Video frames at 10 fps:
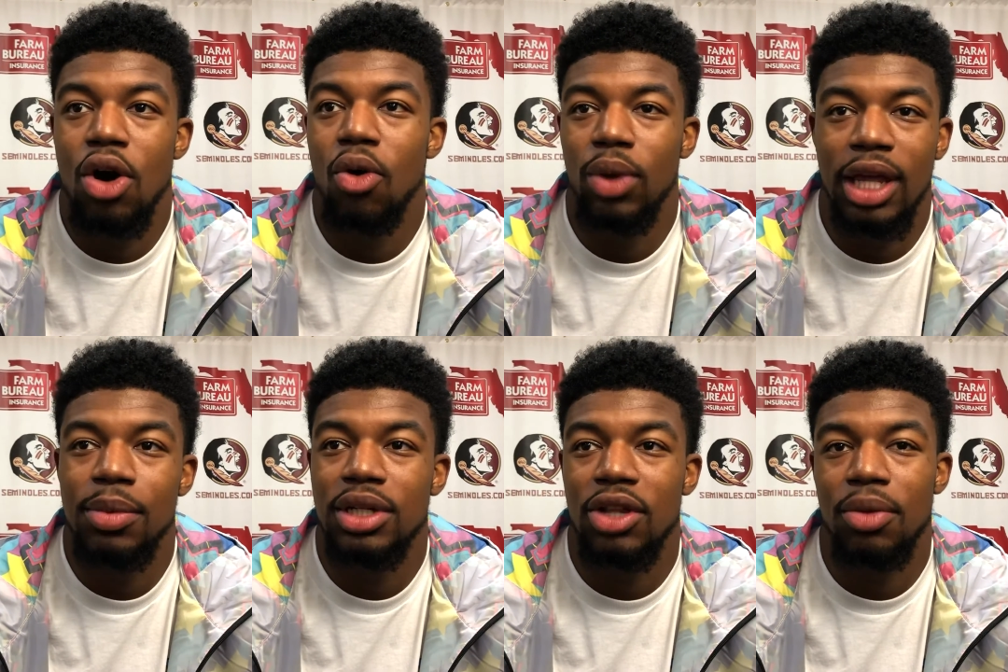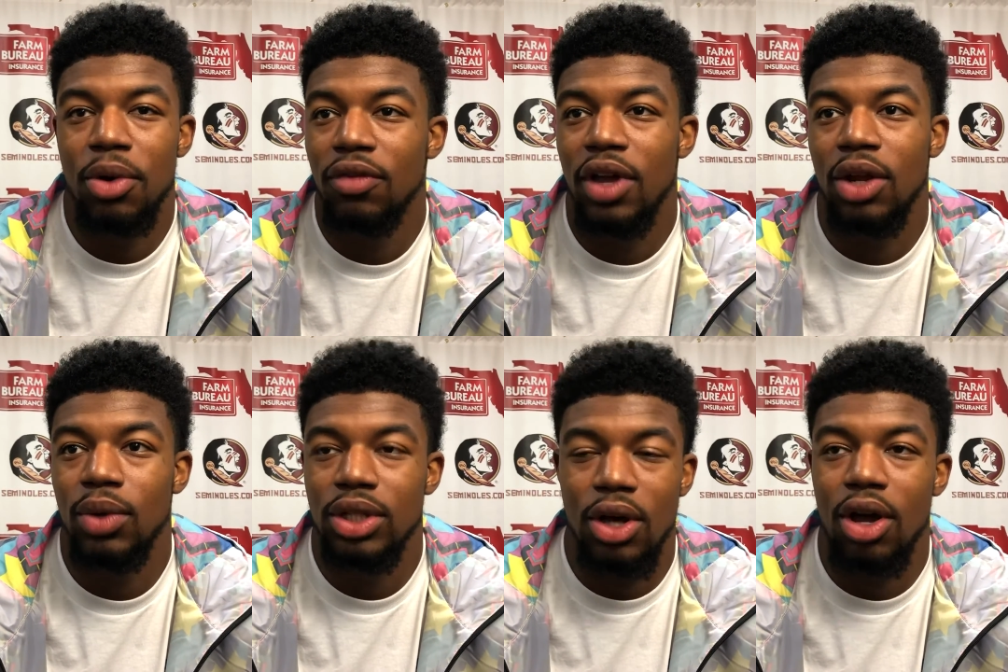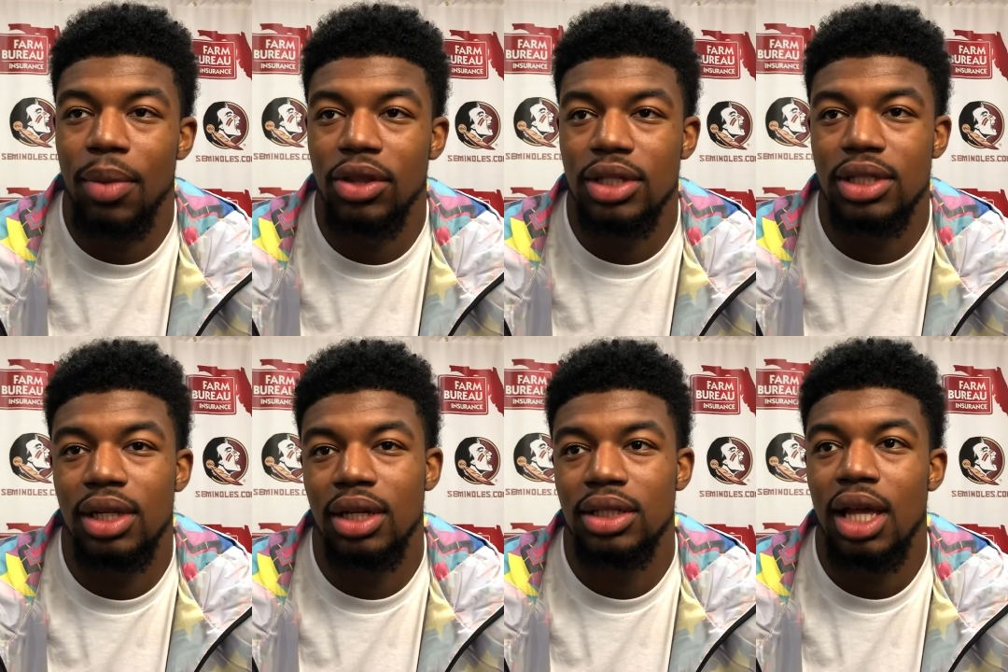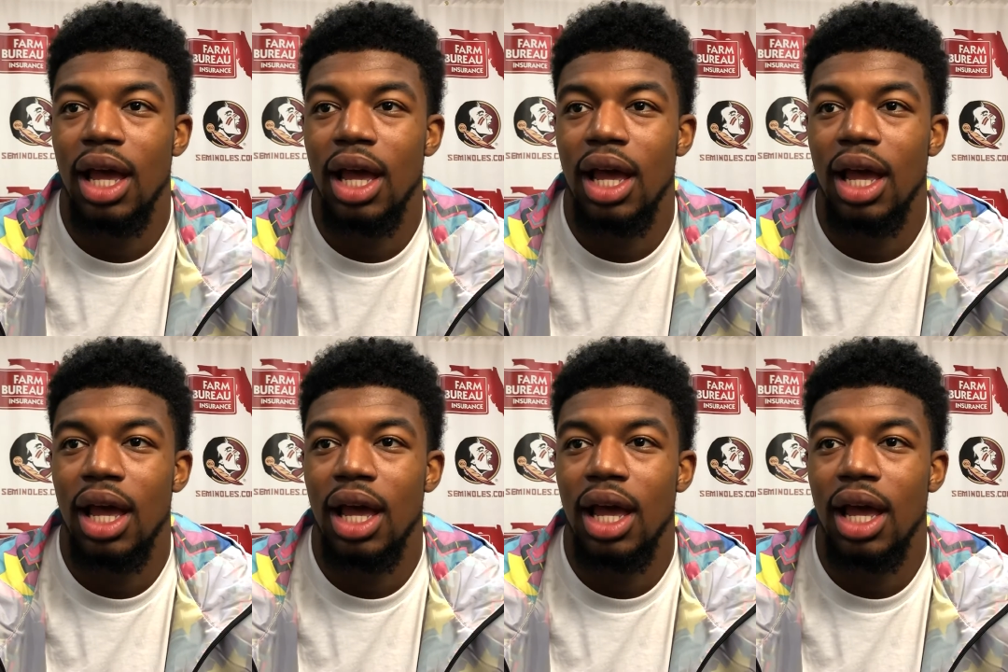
we keep each other motivated, we talk about these things,